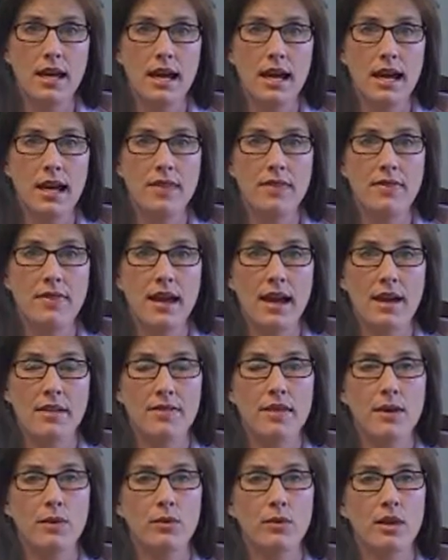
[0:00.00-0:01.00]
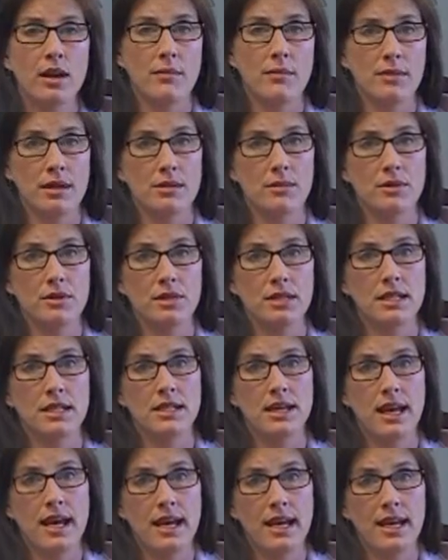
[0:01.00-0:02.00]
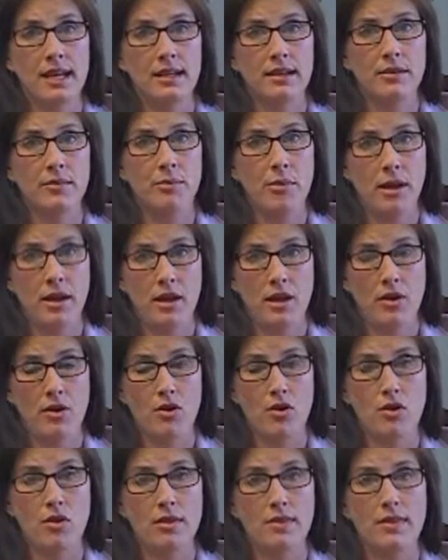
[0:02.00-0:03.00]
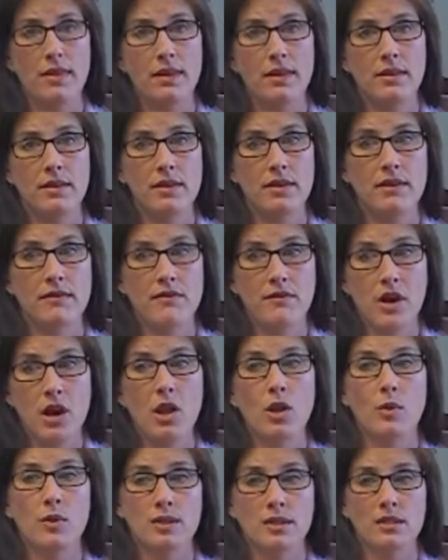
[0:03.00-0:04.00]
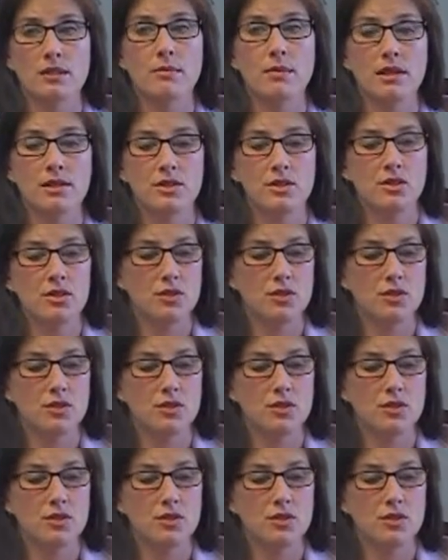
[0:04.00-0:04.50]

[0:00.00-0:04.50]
and that they will be able to gain Pell the following semester.